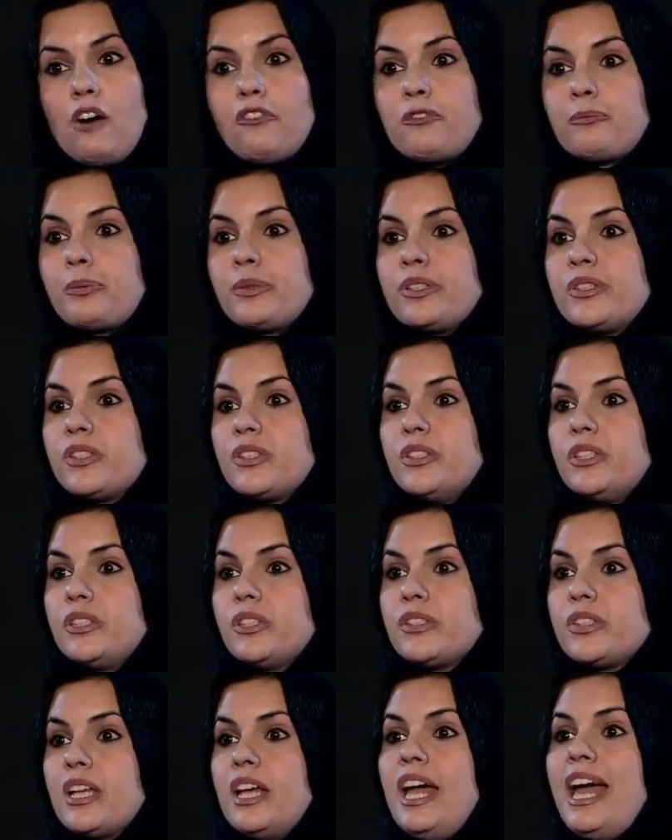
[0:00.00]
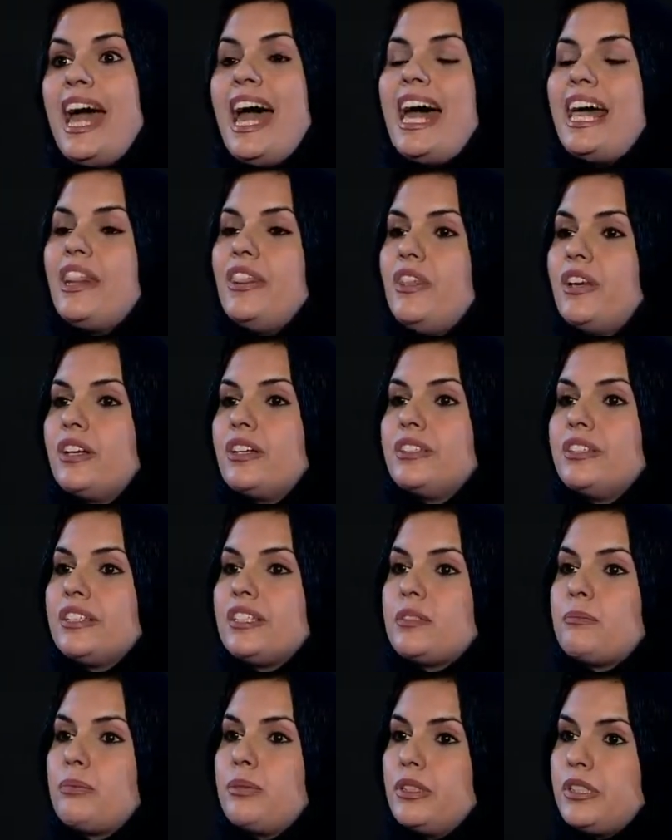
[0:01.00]
of prisoners and their
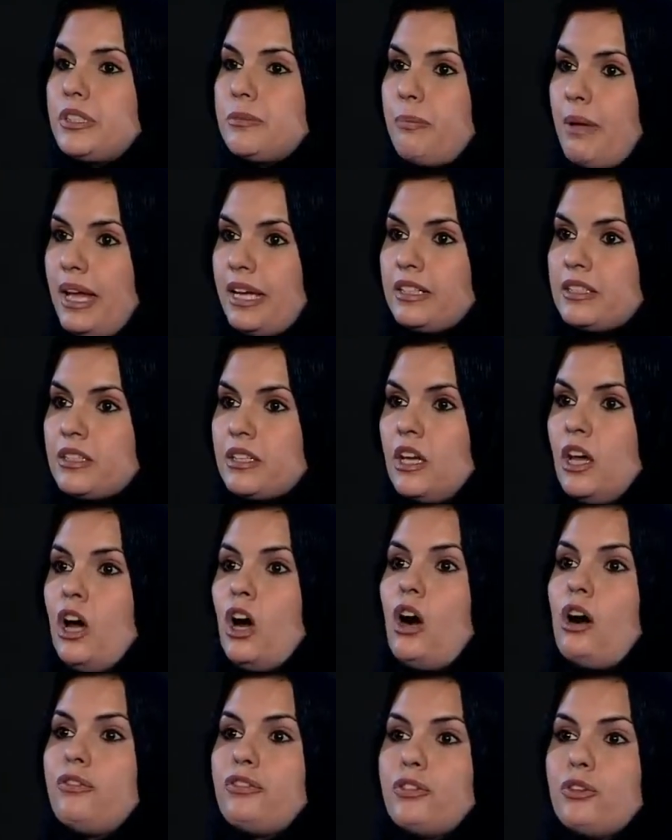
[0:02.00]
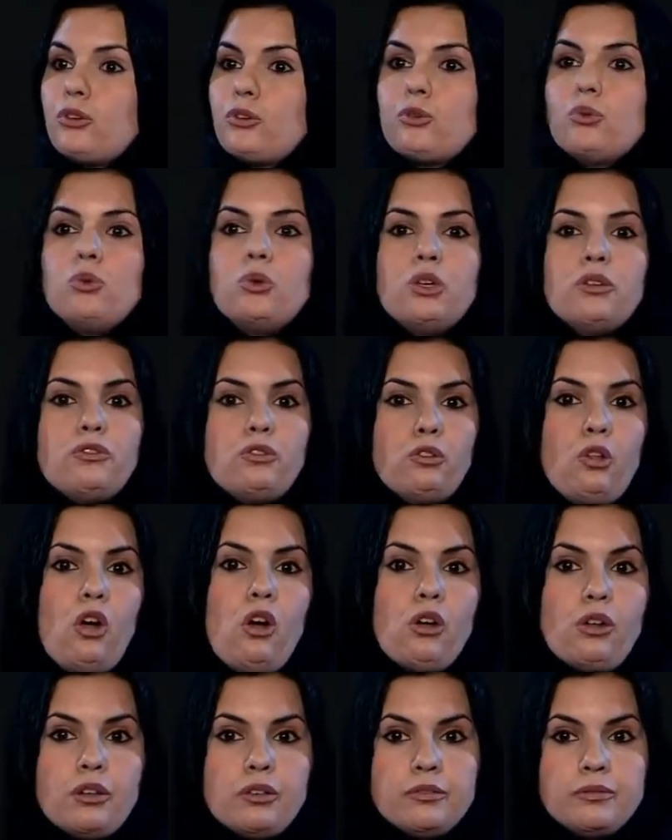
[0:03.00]
disrespect of the rule of
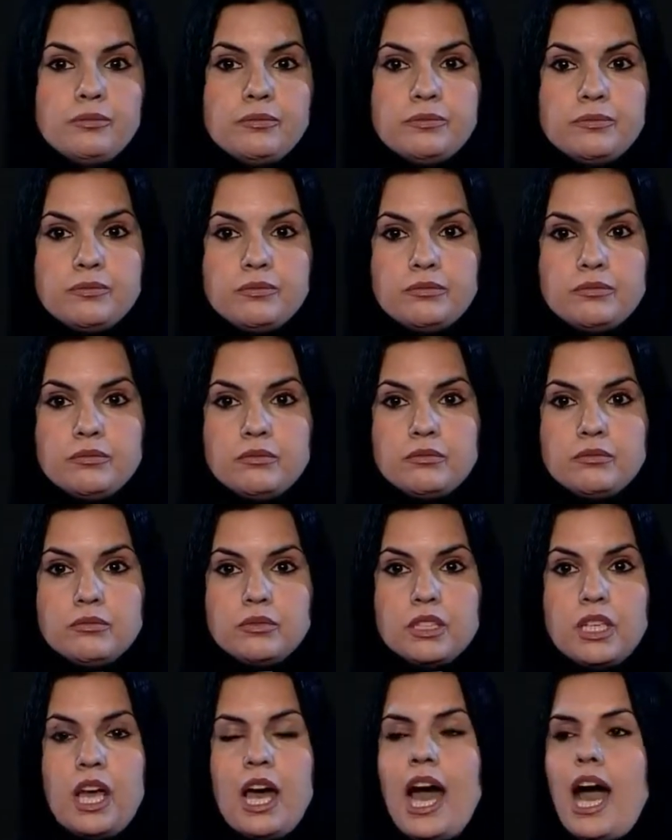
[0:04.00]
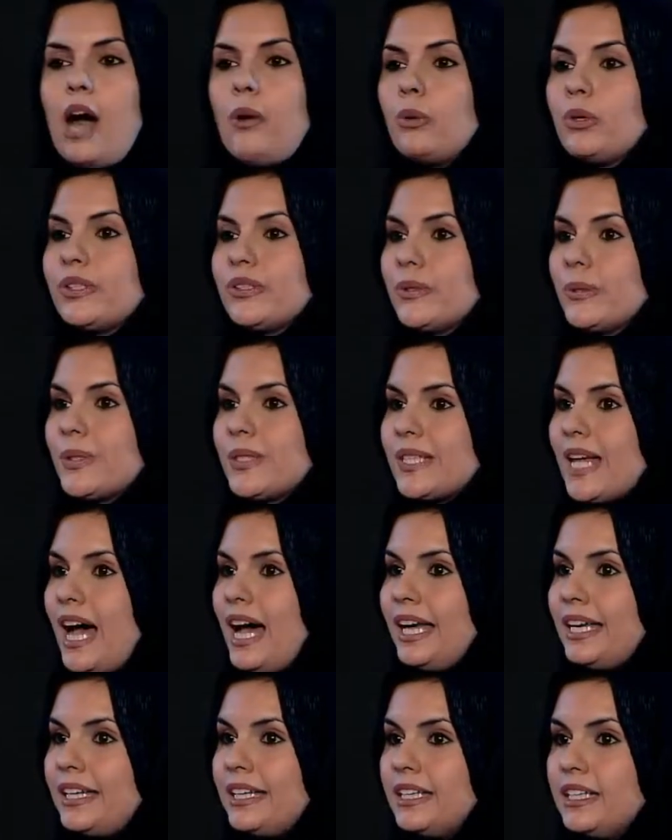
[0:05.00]
law. Our
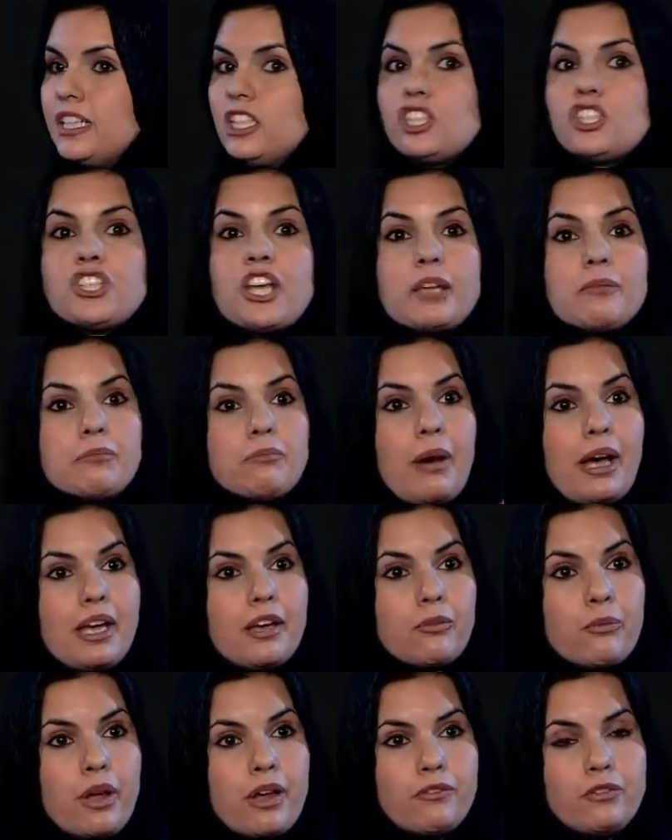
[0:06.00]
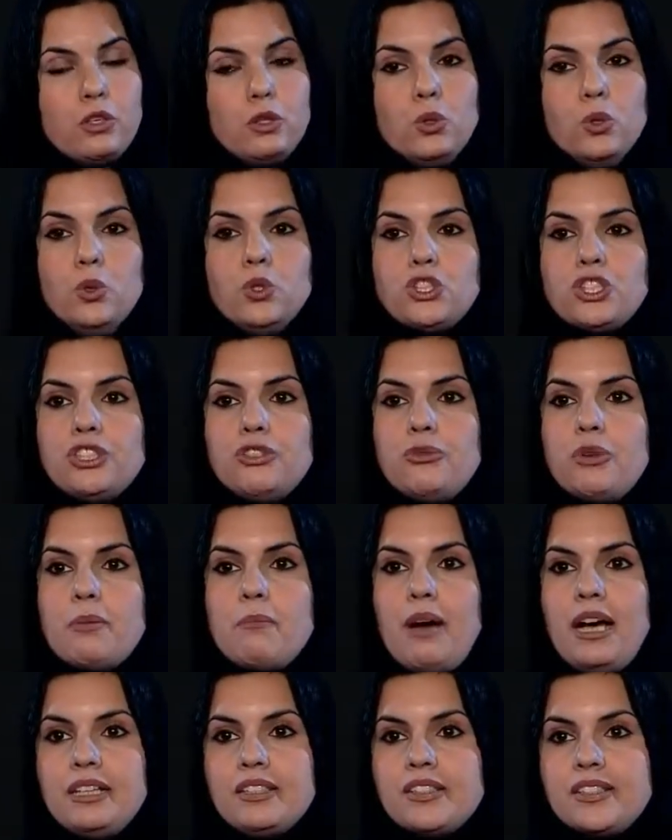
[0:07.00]
society, shaped by a
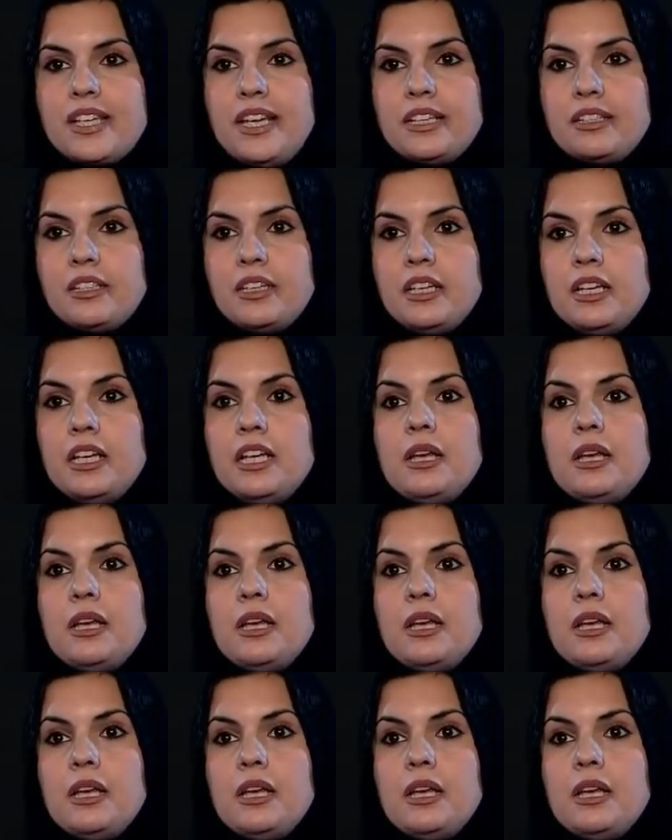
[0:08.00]
revolutionary mindset,